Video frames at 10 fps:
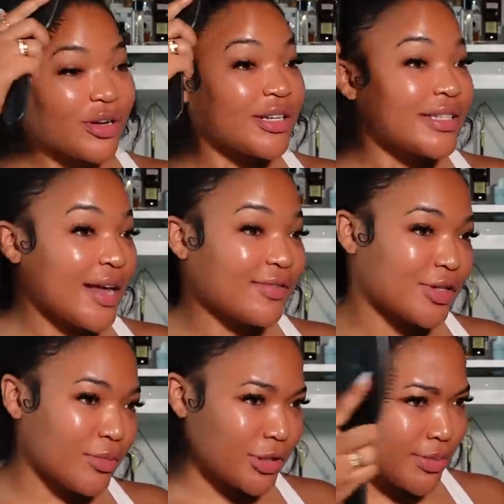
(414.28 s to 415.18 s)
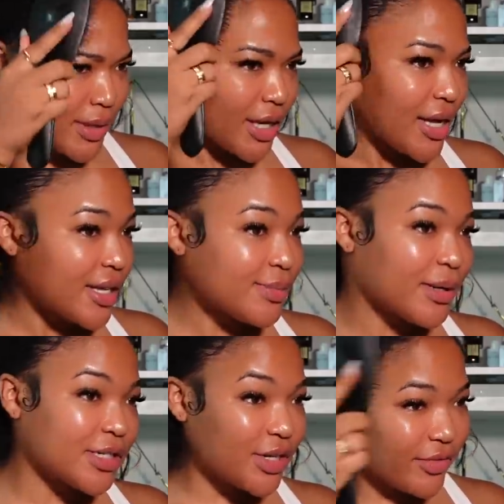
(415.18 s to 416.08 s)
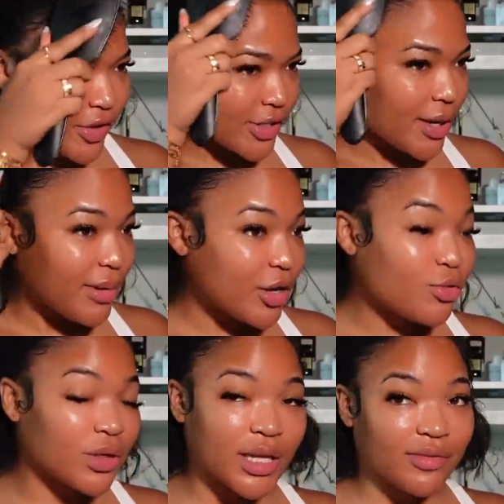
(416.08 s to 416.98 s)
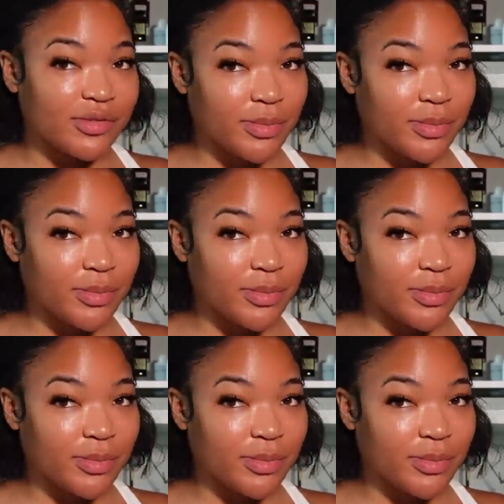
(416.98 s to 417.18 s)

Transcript: gonna save so much money, especially if you're somebody who loves